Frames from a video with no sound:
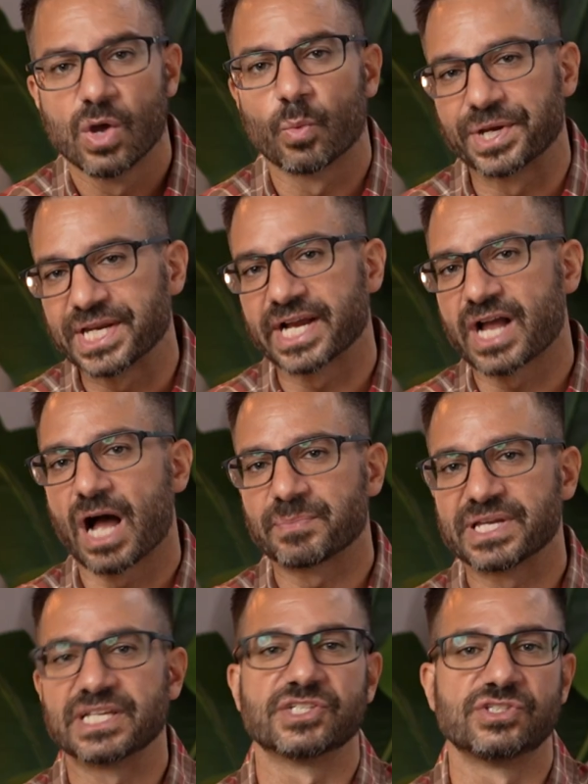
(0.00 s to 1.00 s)
When
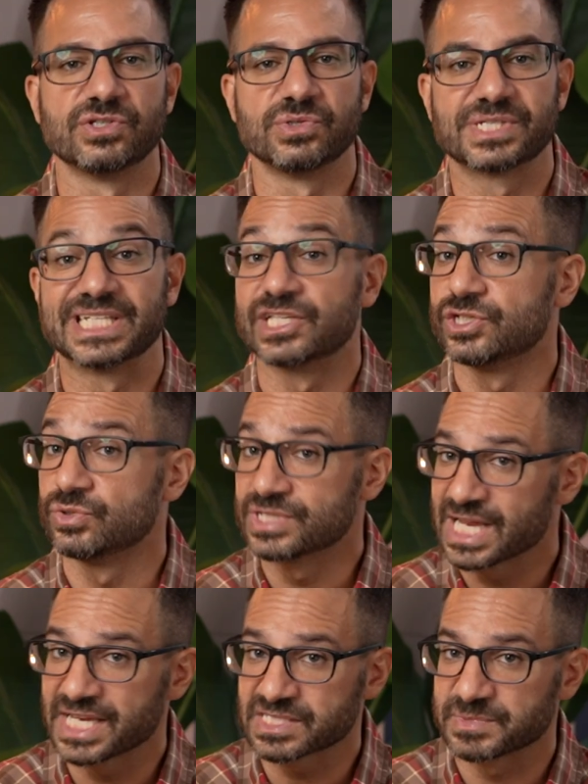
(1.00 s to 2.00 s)
agape is used in the New
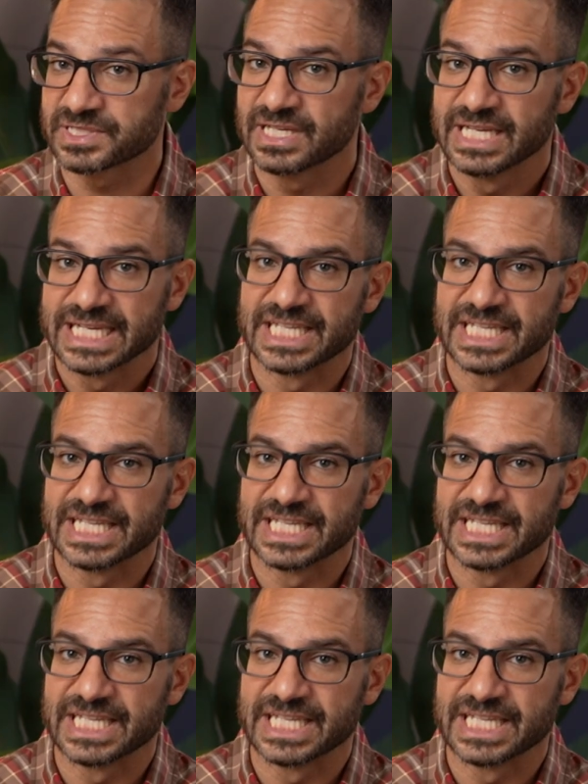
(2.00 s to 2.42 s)
Testament,